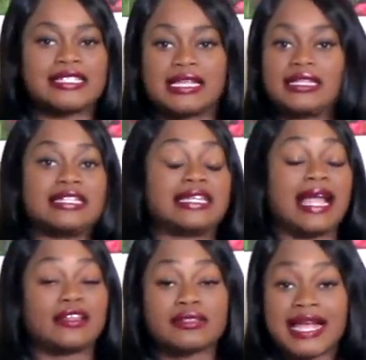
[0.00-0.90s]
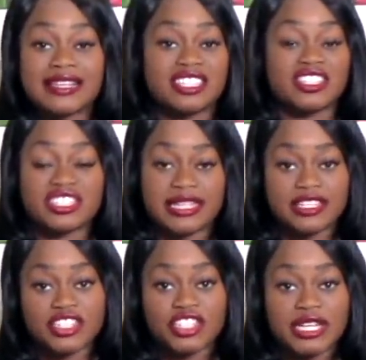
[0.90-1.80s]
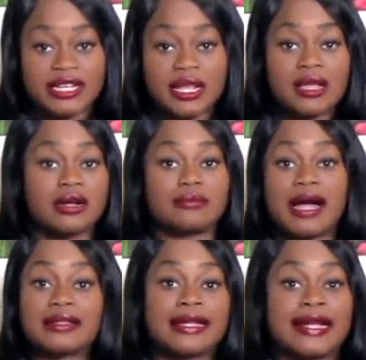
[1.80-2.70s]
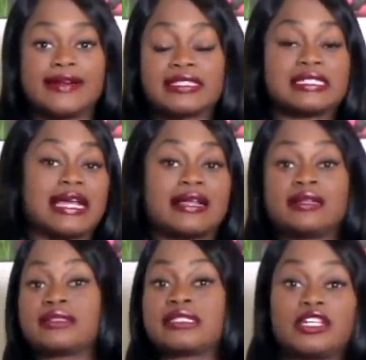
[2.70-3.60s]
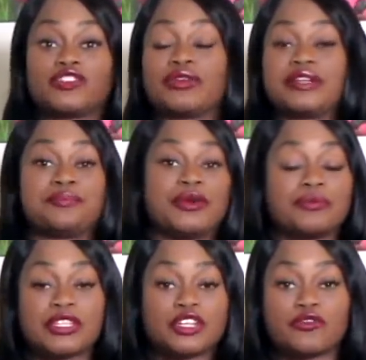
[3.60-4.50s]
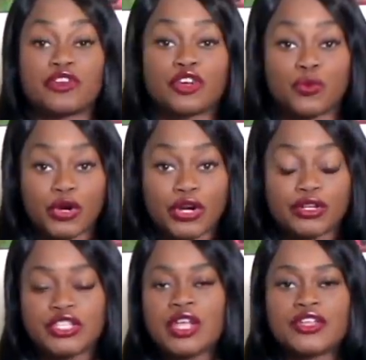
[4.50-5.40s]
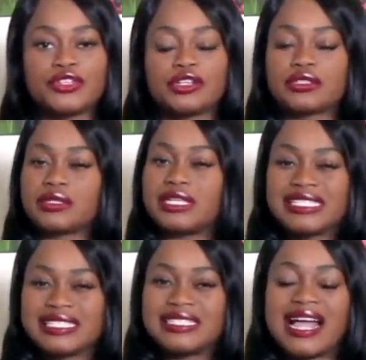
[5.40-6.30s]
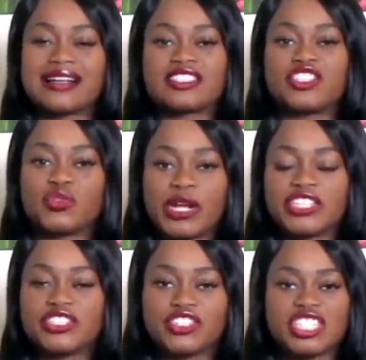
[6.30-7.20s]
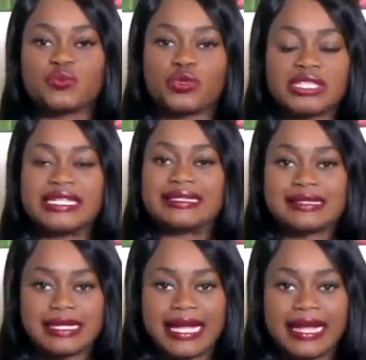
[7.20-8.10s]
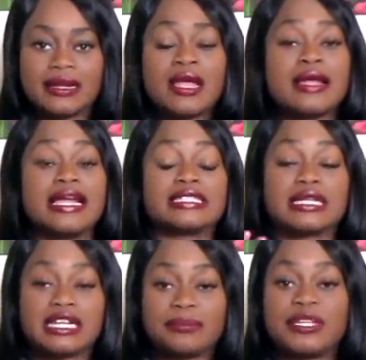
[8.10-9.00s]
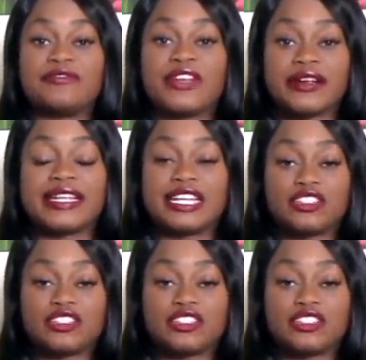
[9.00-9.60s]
said, Lee Daniels hasn't said shit. Kamala Harris is out here stuttering and bumbling over her words. You know, so this entire situation is just really insane. It's going to be very